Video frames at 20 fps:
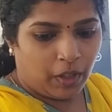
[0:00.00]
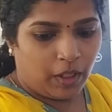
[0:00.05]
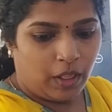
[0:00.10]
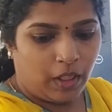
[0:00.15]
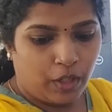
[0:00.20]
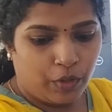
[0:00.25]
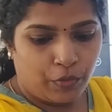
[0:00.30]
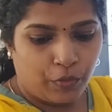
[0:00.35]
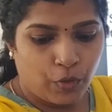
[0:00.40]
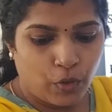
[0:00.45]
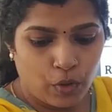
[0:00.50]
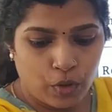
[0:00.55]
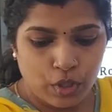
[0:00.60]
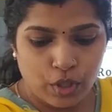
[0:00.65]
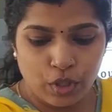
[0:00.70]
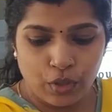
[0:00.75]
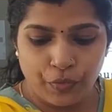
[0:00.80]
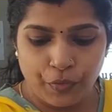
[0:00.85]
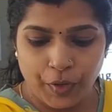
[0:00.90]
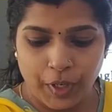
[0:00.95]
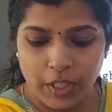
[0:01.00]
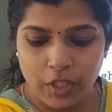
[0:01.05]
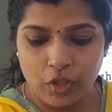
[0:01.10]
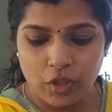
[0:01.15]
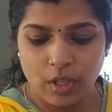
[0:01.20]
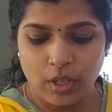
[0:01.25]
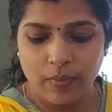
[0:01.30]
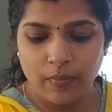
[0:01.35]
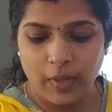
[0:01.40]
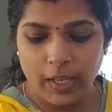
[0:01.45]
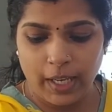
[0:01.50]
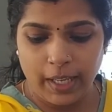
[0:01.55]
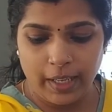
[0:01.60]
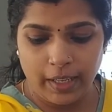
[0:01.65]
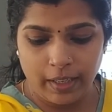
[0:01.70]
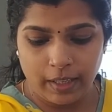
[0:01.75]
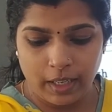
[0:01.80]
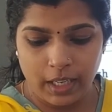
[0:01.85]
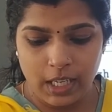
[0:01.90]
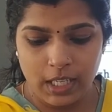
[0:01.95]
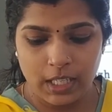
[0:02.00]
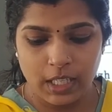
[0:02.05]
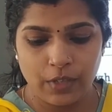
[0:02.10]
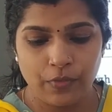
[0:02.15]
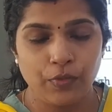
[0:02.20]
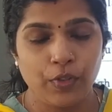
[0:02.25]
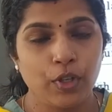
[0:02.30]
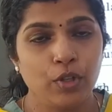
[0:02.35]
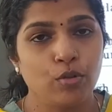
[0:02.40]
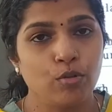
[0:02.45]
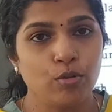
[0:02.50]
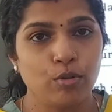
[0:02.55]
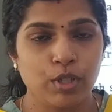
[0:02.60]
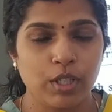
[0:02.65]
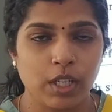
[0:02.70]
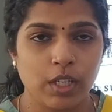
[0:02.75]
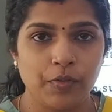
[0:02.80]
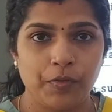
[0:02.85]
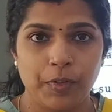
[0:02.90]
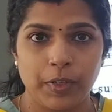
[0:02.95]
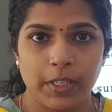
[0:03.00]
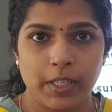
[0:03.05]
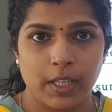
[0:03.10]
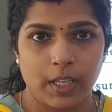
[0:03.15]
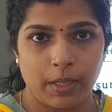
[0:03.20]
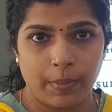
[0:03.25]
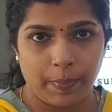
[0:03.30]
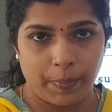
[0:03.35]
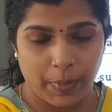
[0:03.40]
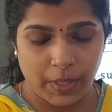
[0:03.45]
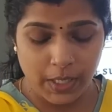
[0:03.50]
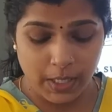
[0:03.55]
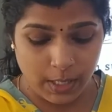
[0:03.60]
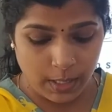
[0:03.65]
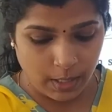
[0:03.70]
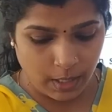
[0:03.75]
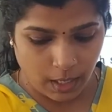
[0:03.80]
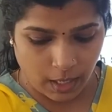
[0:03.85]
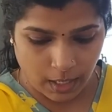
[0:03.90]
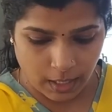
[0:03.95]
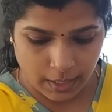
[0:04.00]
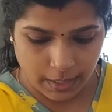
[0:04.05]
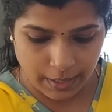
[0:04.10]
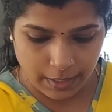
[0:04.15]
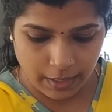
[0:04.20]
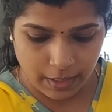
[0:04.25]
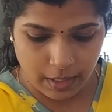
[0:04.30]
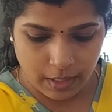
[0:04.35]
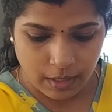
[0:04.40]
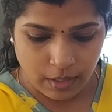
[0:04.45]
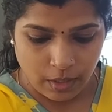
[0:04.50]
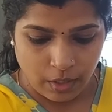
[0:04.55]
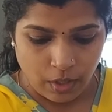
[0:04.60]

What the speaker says: The force of friction will increase if the two surfaces are pressed harder.